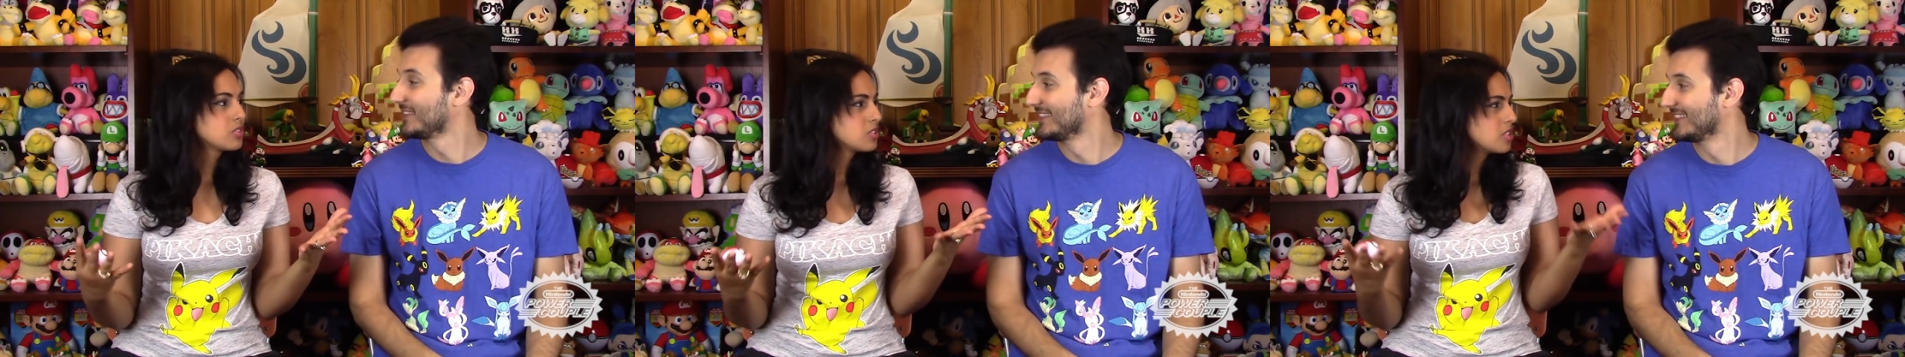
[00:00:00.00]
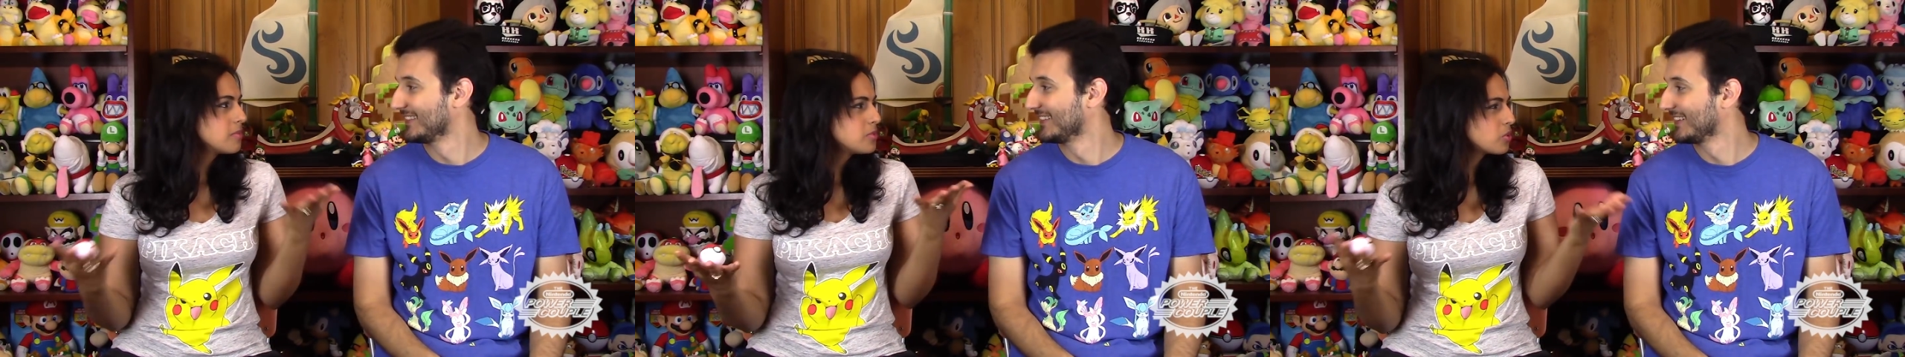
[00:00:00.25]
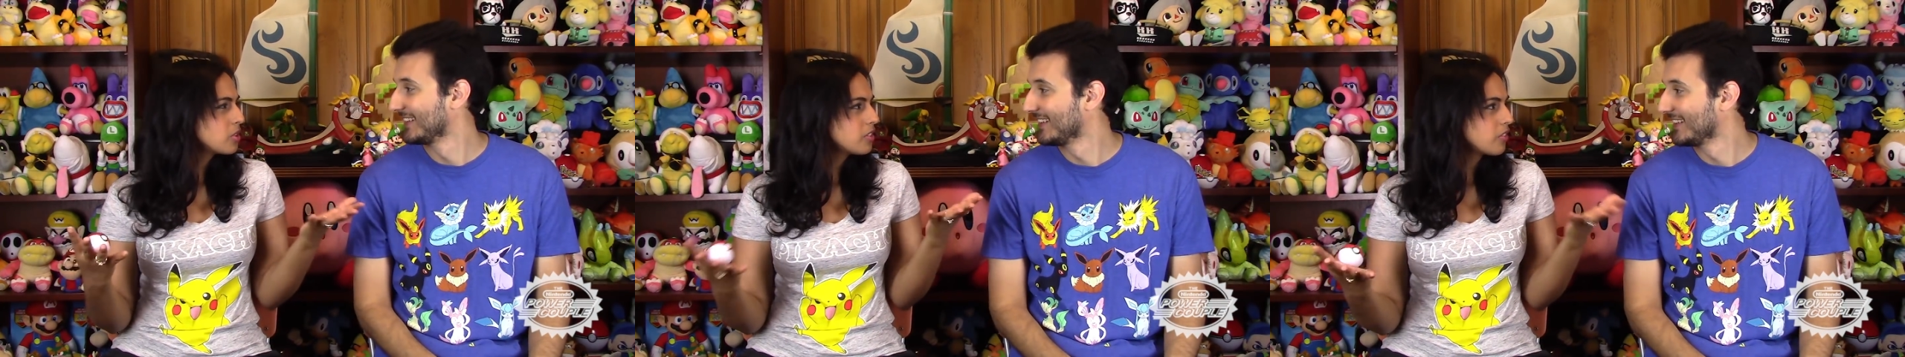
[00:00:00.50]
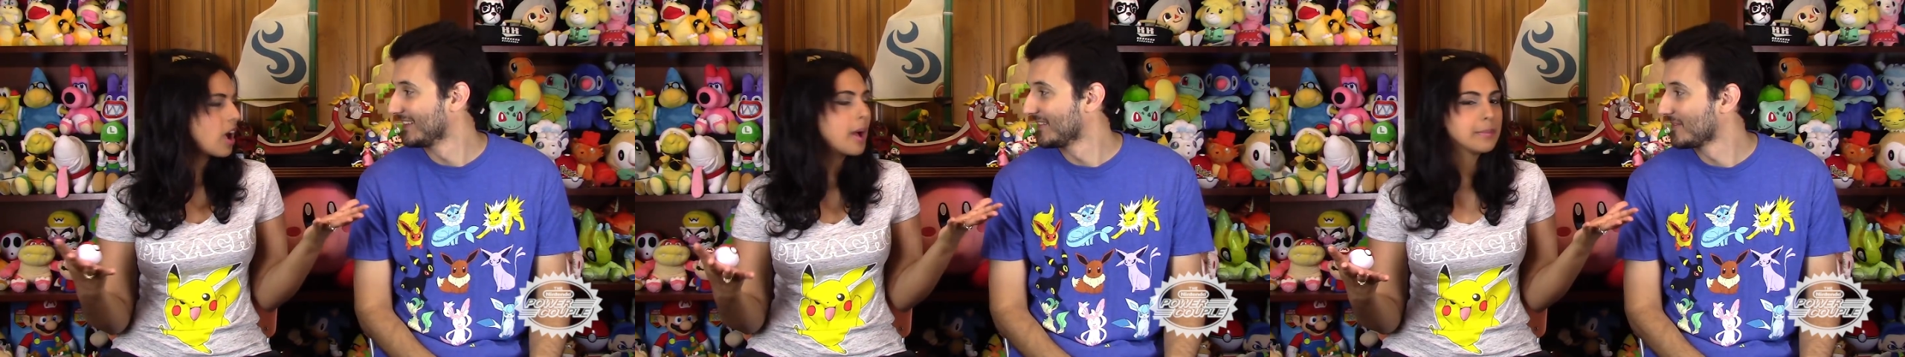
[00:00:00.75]
Speaker 1: some sort of
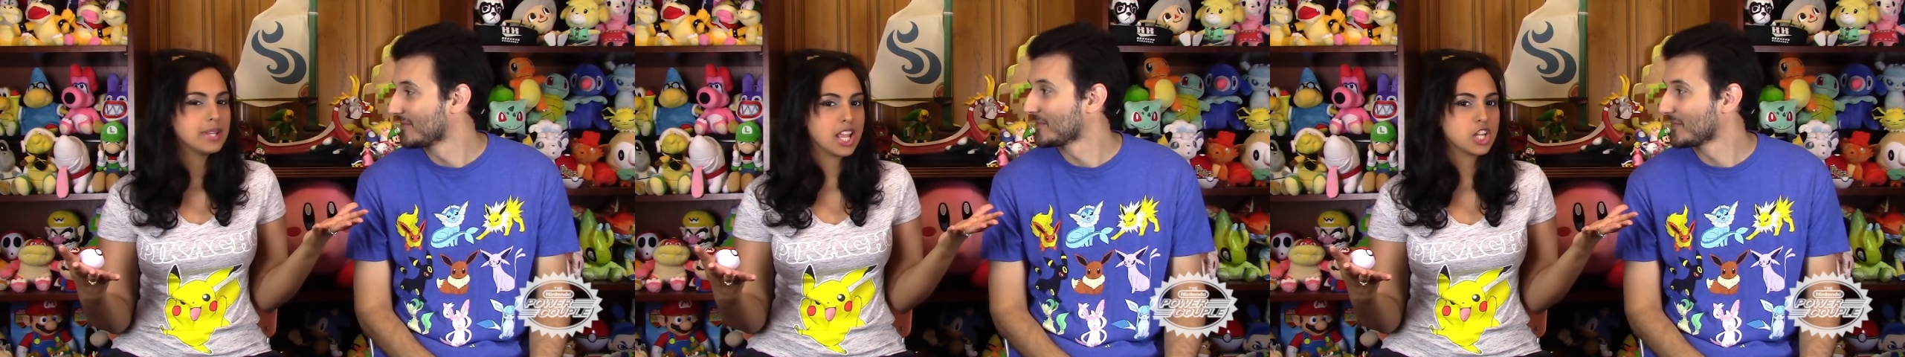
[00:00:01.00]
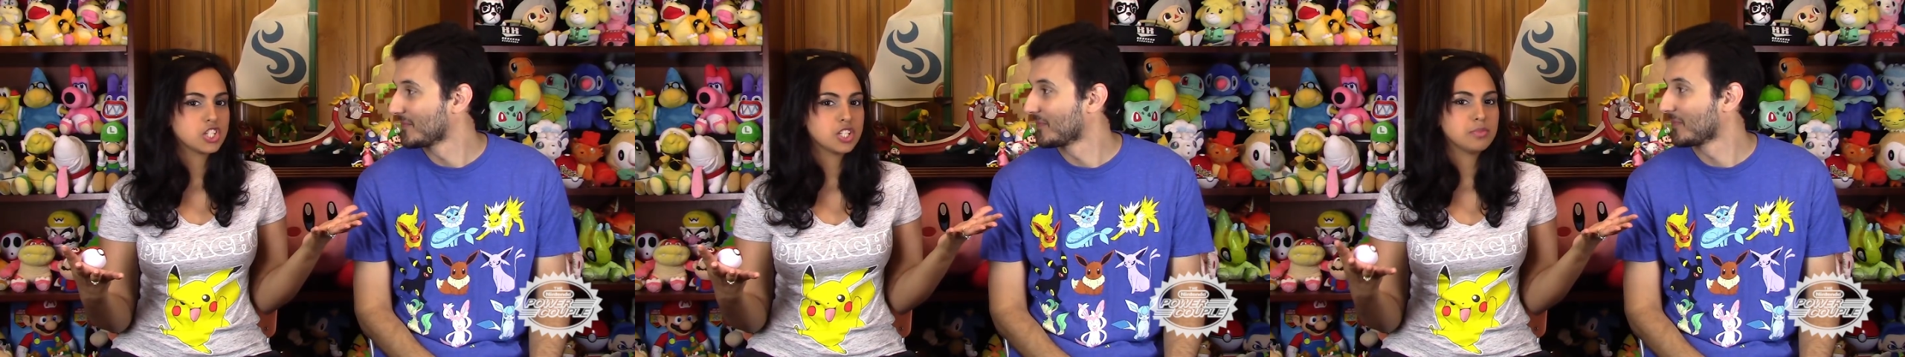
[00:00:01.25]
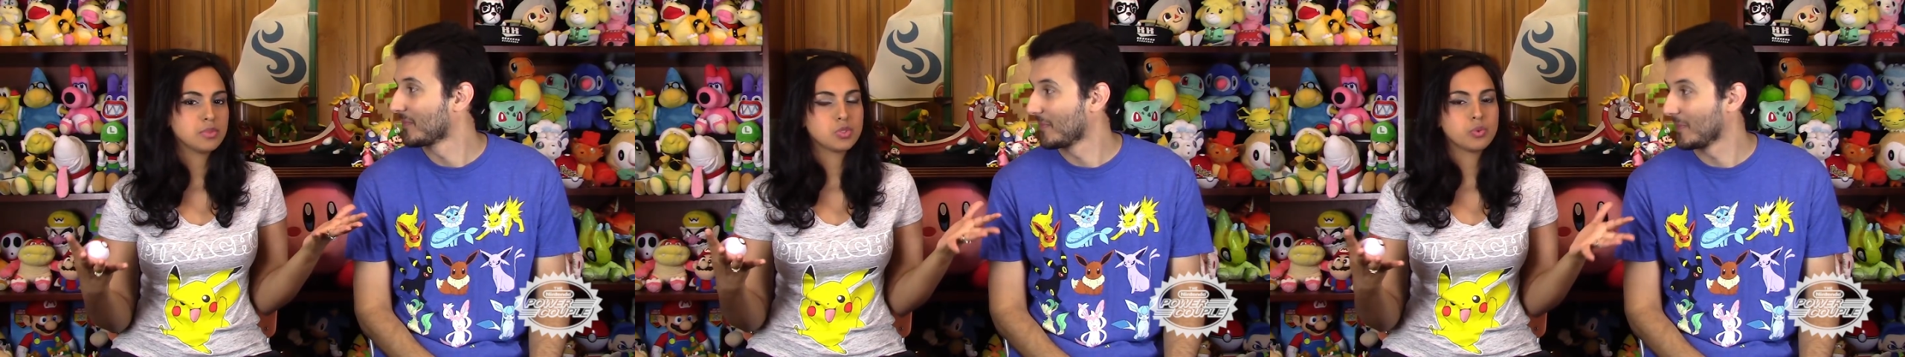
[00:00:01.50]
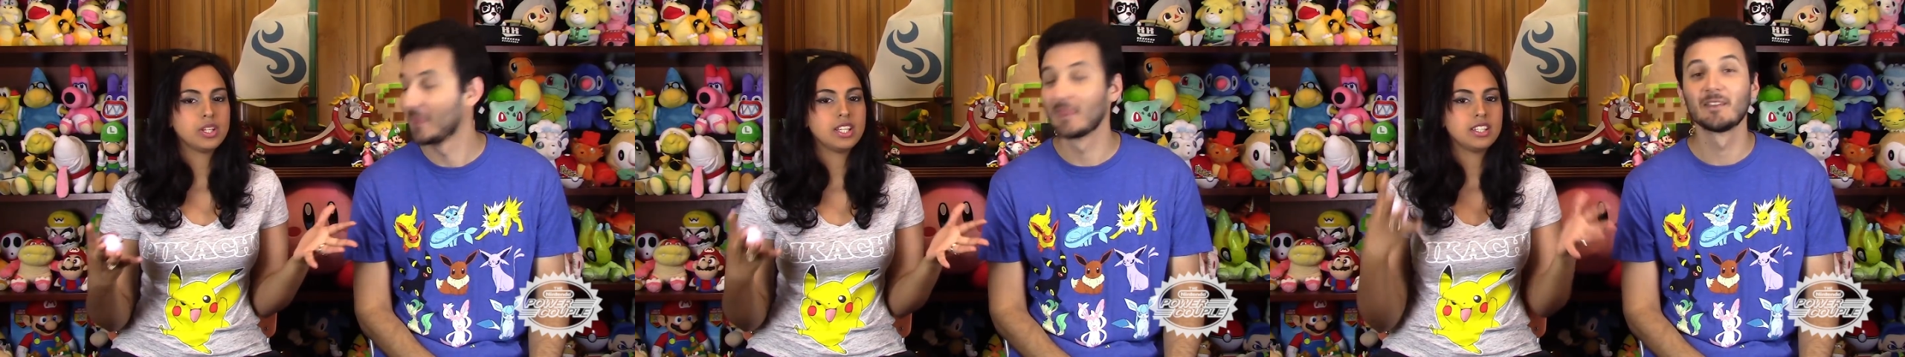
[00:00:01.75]
combination
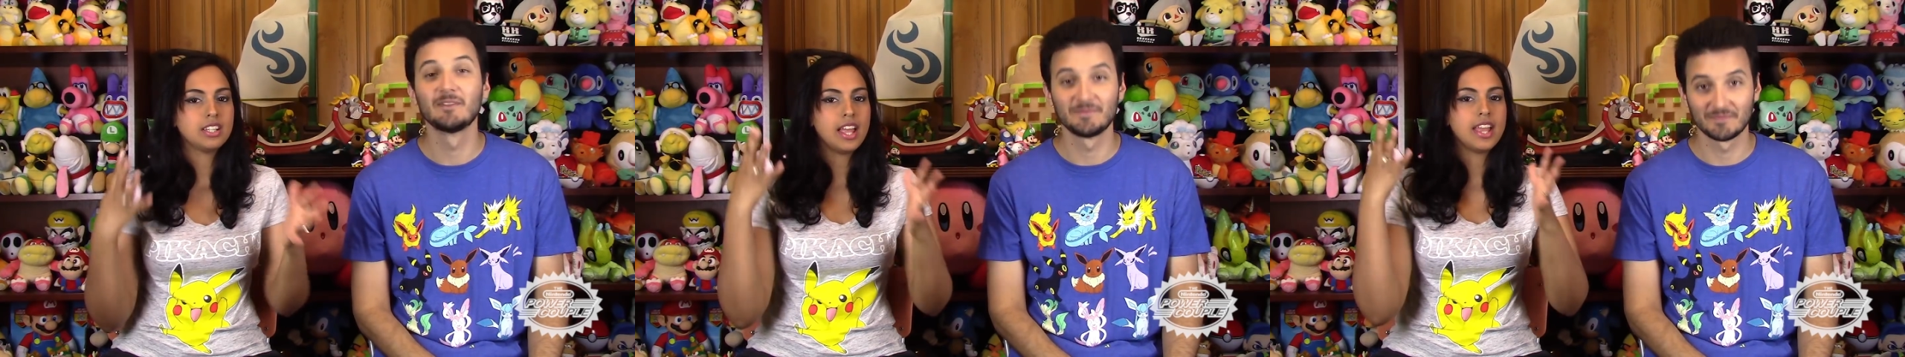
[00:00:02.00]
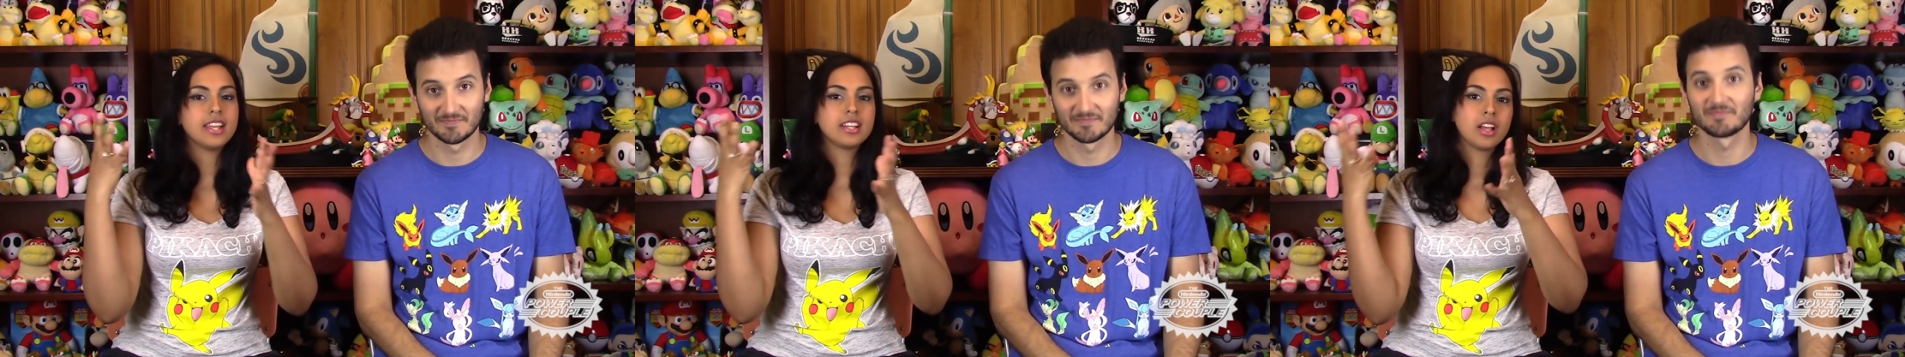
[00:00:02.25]
between like